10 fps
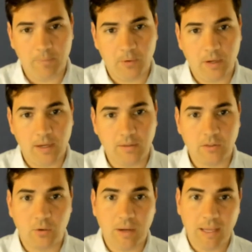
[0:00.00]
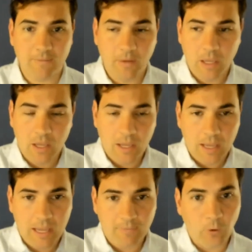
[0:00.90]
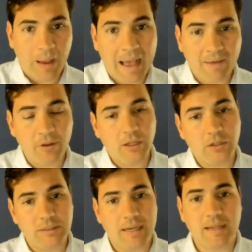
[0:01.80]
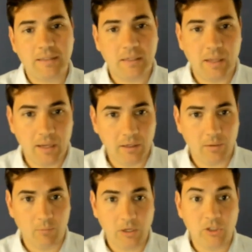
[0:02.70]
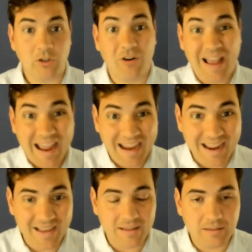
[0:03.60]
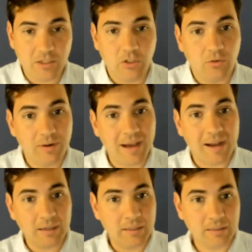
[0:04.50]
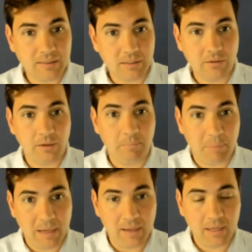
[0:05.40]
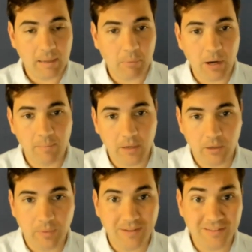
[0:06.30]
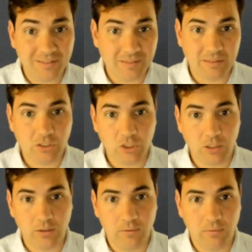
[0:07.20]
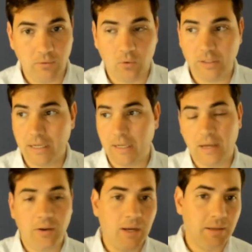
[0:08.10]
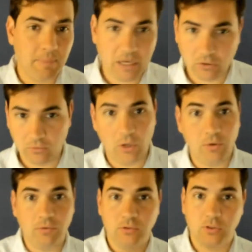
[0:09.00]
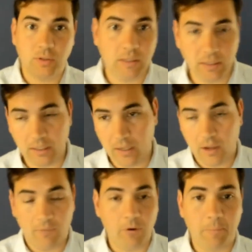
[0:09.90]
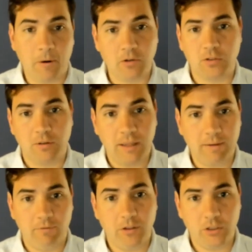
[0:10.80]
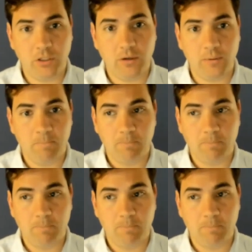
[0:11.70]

Okay. So if you have a good debt to income ratio and you're not considering buying a primary residence this year or taking out any major loans or anything for your personal life this year,